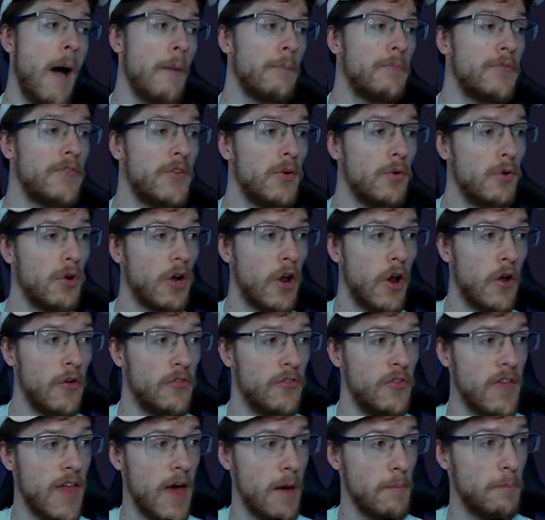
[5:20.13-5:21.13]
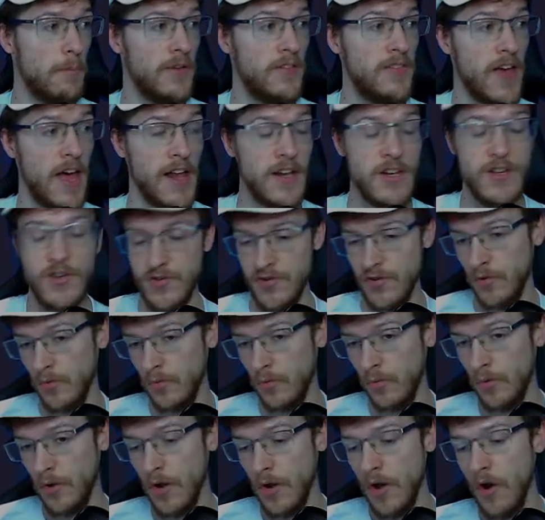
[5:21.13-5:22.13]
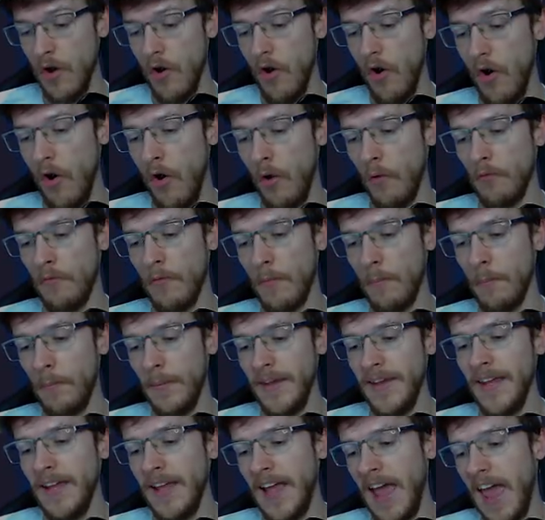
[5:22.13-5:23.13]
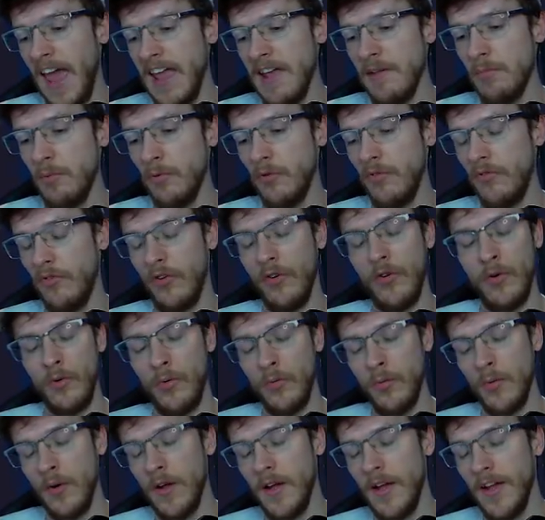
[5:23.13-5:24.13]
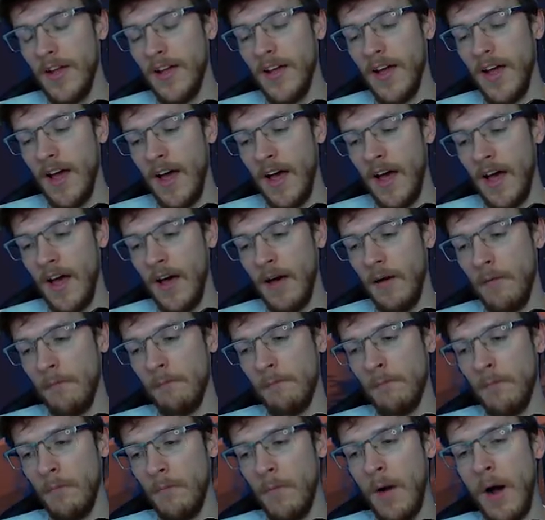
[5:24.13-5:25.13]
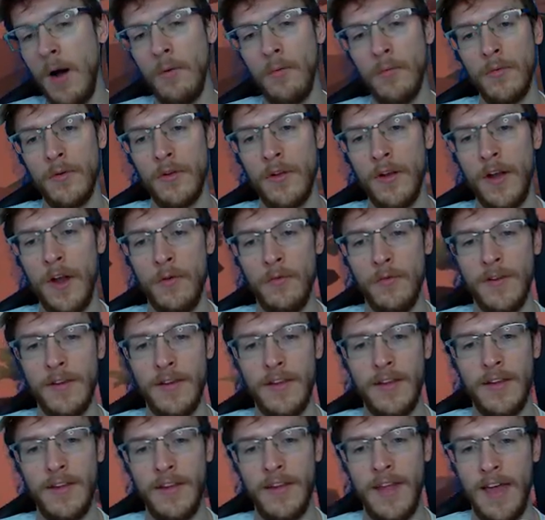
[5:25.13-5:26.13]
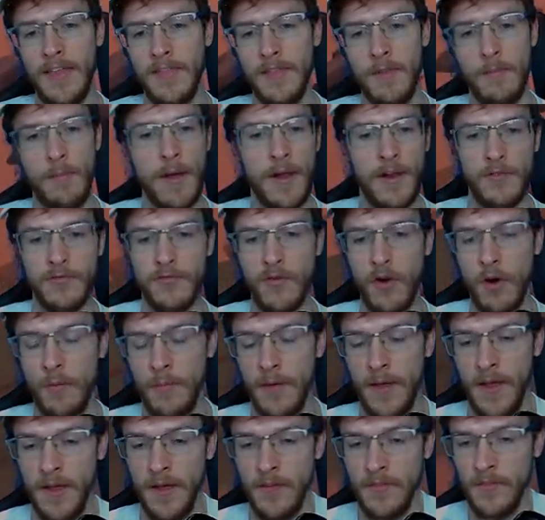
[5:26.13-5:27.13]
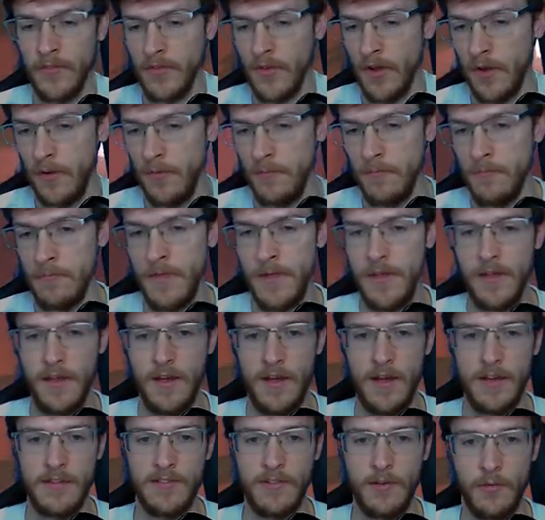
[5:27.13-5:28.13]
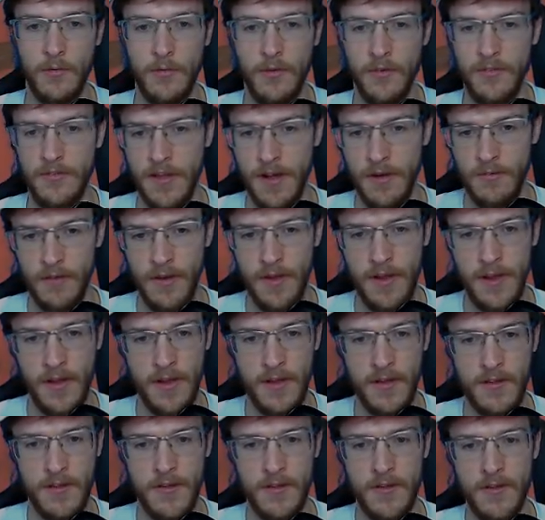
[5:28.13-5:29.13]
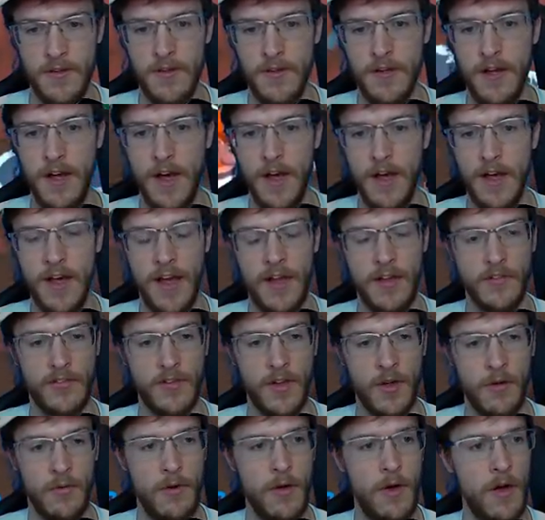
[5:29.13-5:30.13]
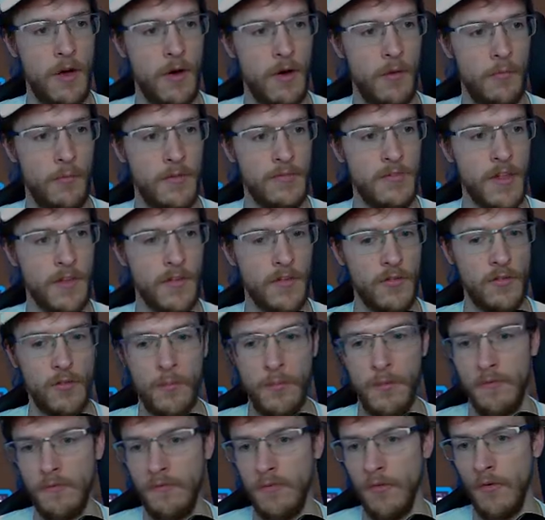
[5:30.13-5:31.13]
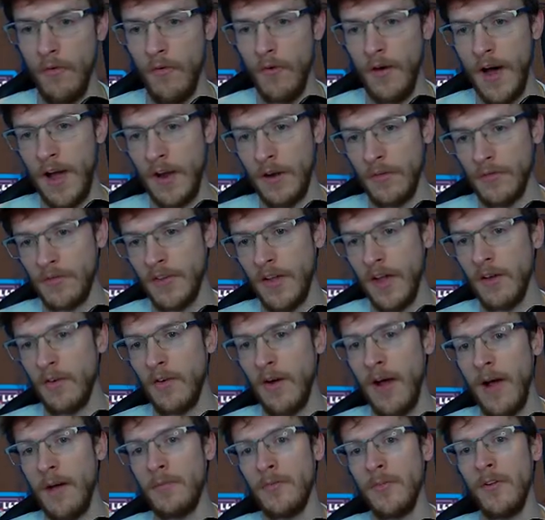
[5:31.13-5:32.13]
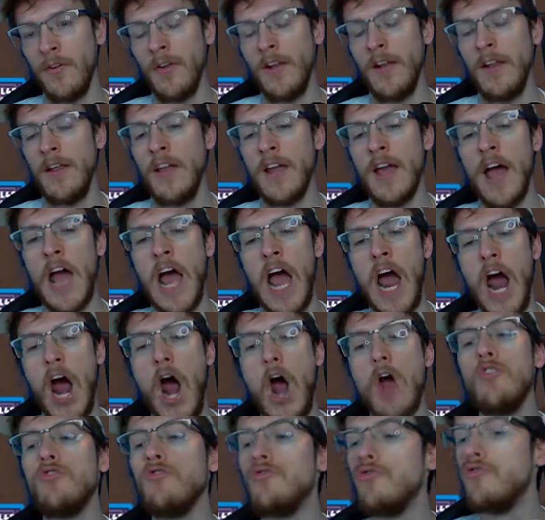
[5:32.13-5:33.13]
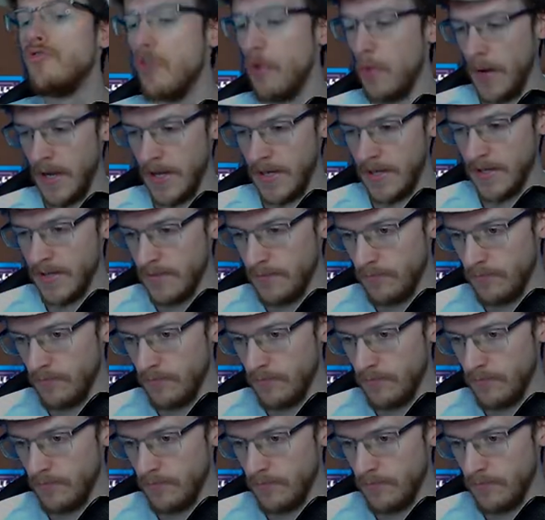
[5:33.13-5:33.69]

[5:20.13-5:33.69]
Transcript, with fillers: still close to that potential of being able to, um, well, you know, get the better drop here. So let's get all this down here. Okay, so we've done this one before, and obviously I got absolutely ruined.